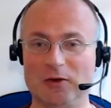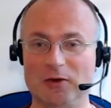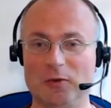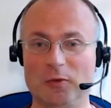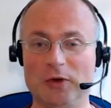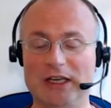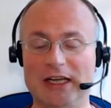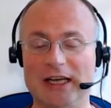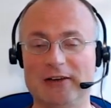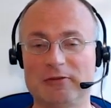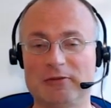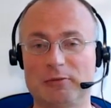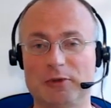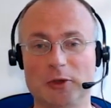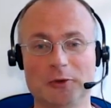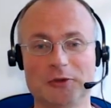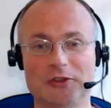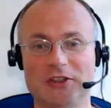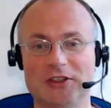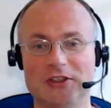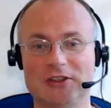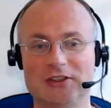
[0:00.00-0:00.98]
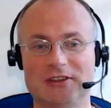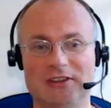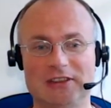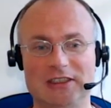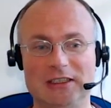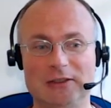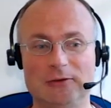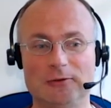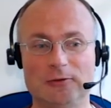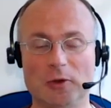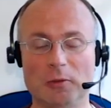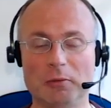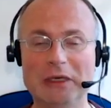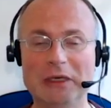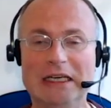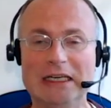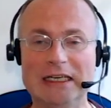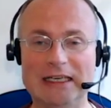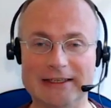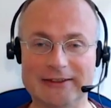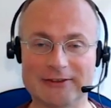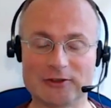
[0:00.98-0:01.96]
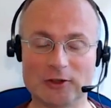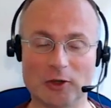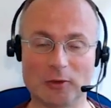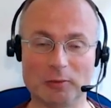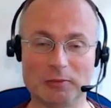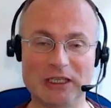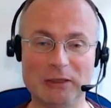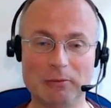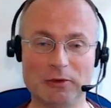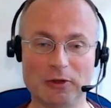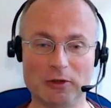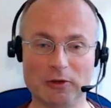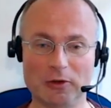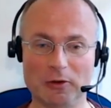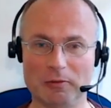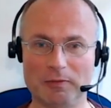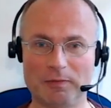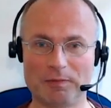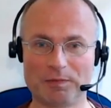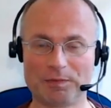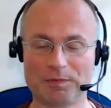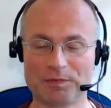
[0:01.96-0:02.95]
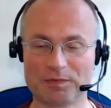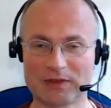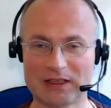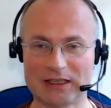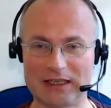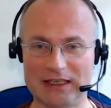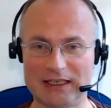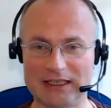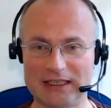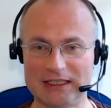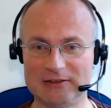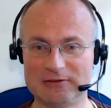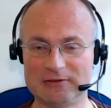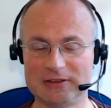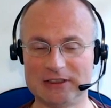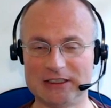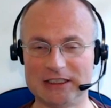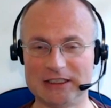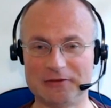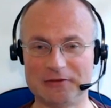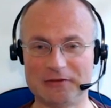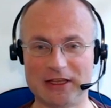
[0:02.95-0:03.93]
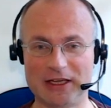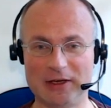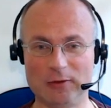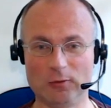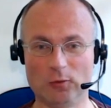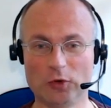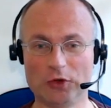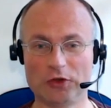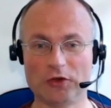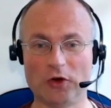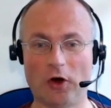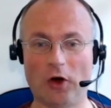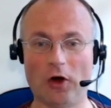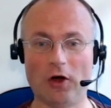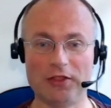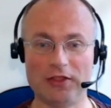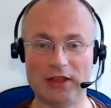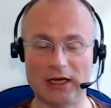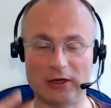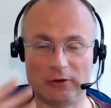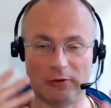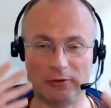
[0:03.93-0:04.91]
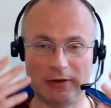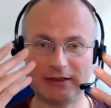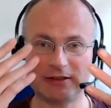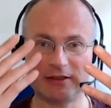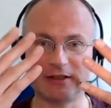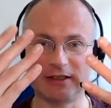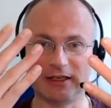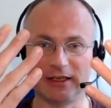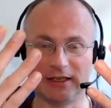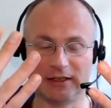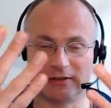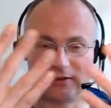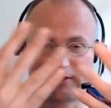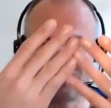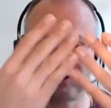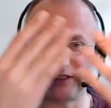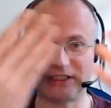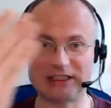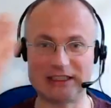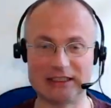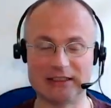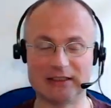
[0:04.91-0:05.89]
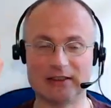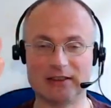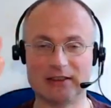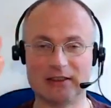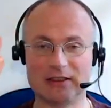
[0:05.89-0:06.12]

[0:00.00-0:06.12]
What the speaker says: we have processed it for meaning. So people, even if they would on their retina see